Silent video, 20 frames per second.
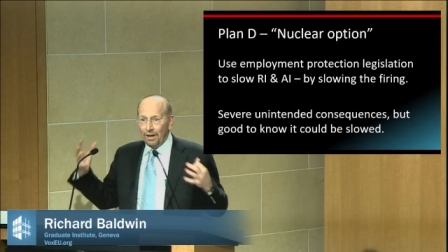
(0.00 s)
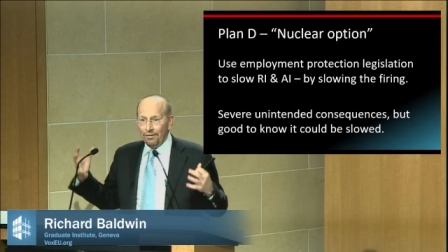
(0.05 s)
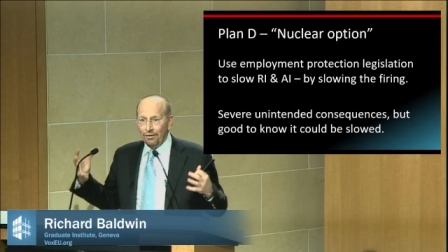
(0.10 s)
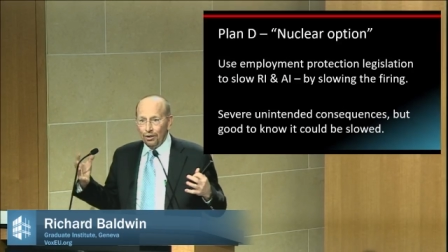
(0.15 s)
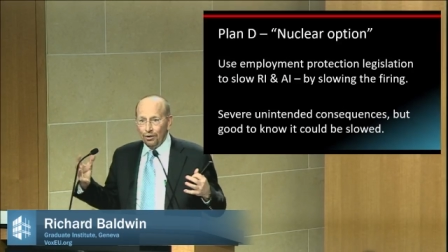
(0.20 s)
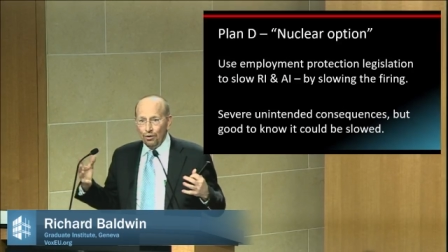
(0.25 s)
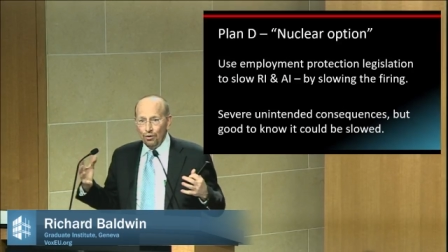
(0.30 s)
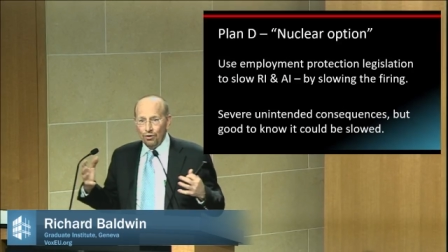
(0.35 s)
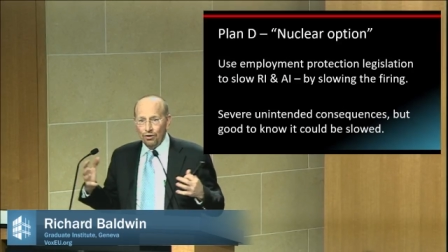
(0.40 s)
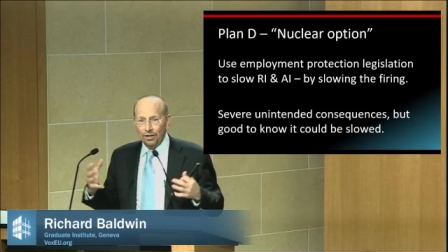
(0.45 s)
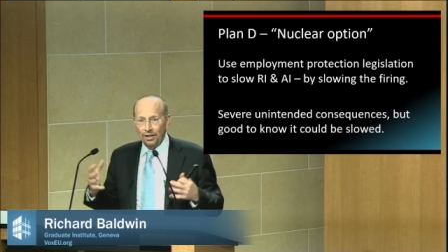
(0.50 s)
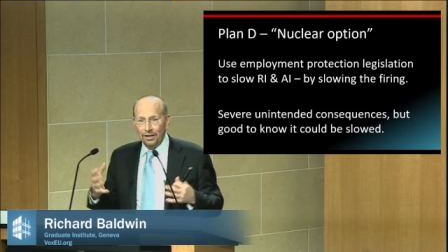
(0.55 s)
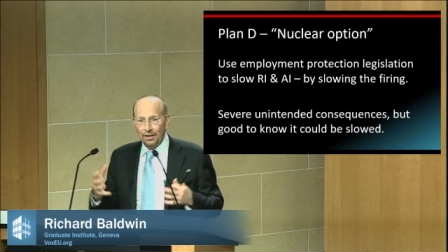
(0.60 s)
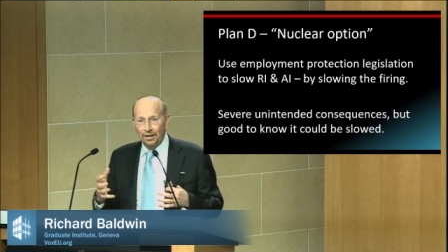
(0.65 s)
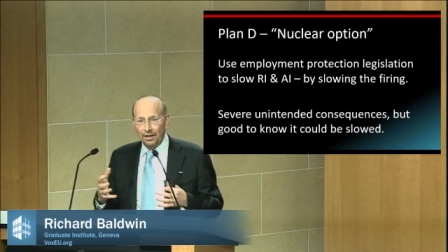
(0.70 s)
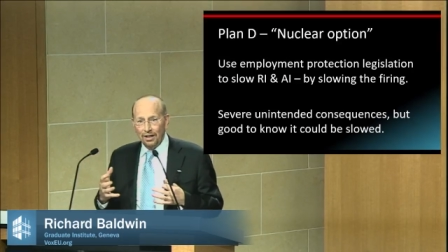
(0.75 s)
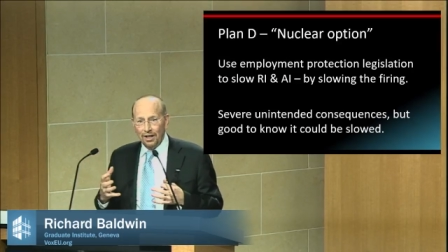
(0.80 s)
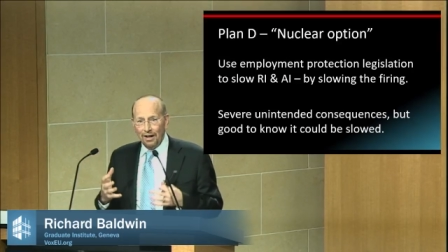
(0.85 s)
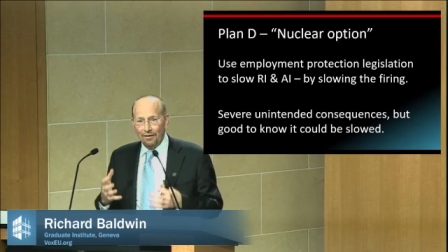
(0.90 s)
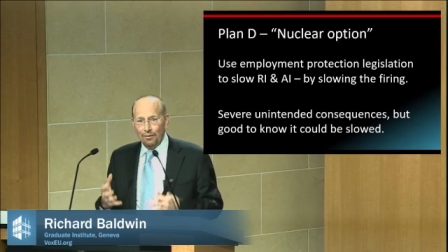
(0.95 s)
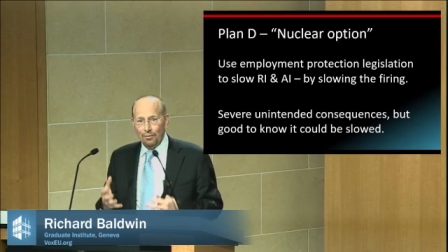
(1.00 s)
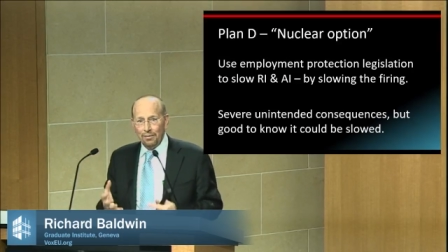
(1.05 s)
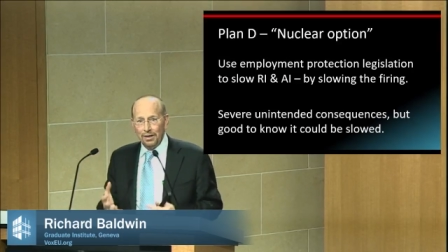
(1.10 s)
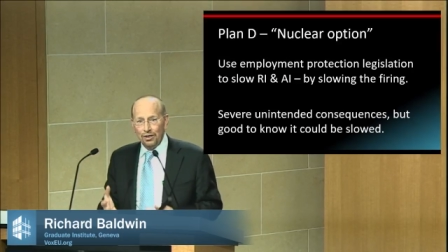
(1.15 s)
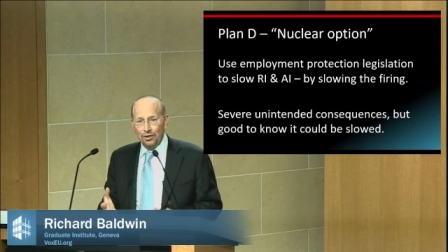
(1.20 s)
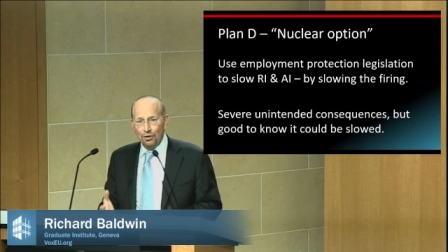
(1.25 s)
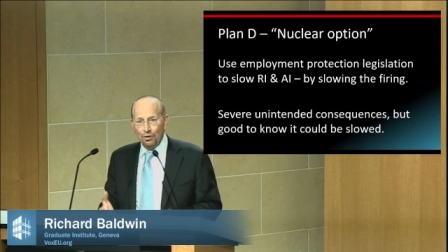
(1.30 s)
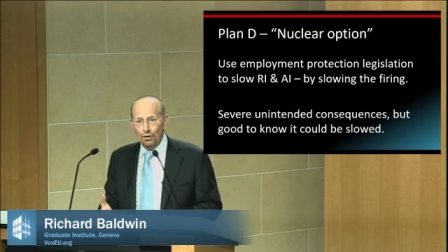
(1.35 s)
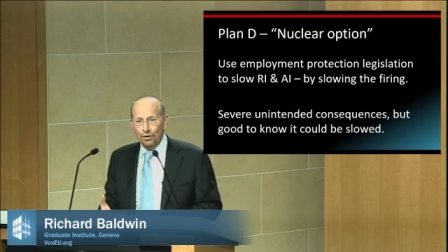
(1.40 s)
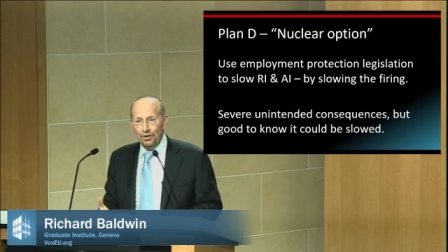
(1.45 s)
revolution,
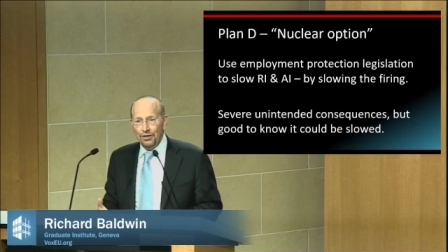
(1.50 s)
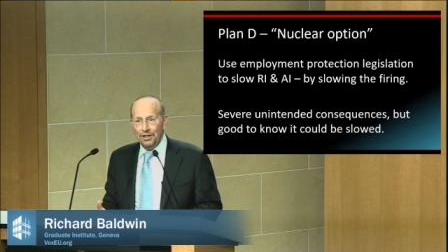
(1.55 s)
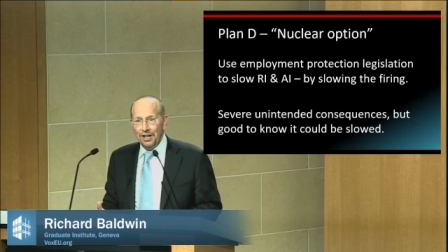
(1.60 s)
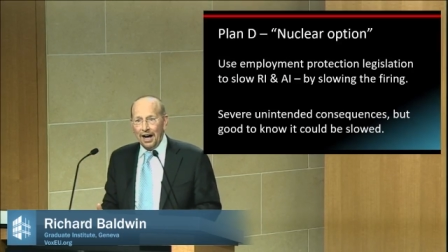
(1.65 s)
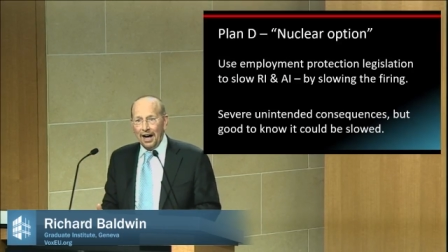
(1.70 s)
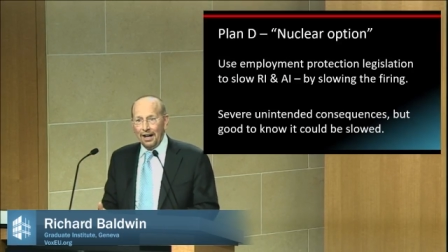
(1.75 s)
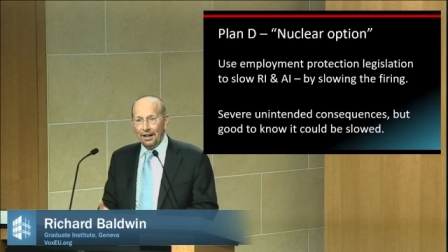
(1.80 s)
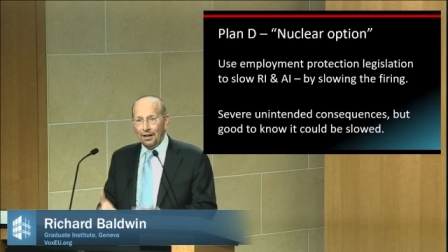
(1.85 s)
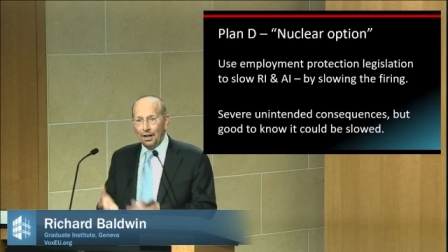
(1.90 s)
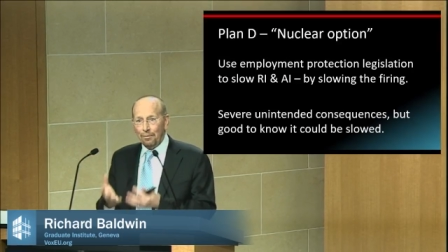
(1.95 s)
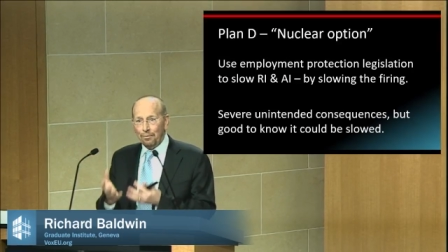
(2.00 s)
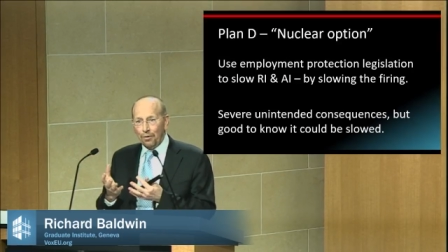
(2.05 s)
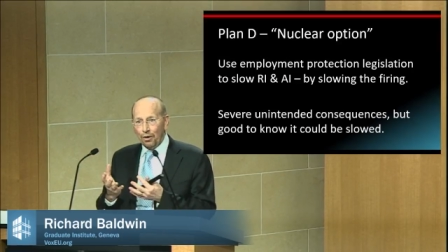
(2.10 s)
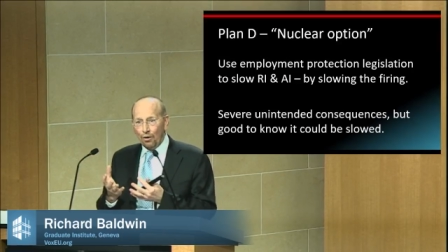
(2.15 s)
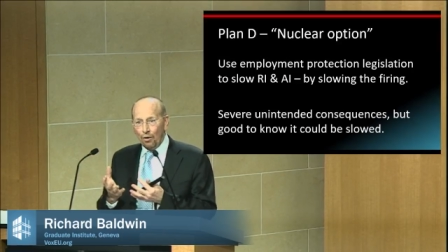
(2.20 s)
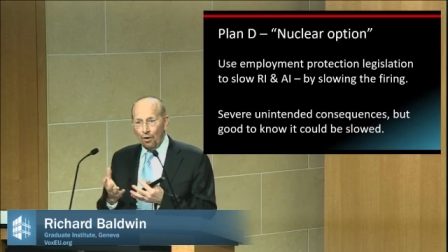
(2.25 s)
governments could dial up the